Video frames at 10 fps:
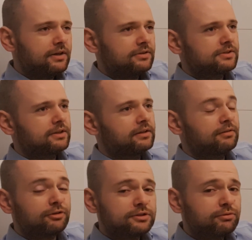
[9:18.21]
is that
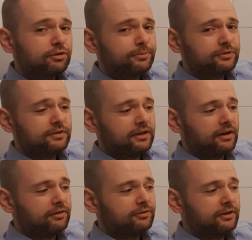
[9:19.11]
the first and foremost thing
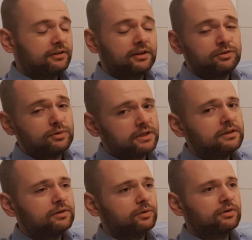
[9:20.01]
I think that you
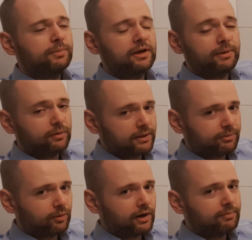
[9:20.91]
need in order to become a great
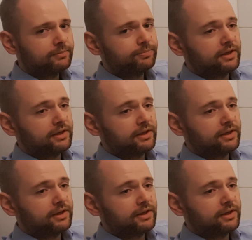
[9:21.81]
programmer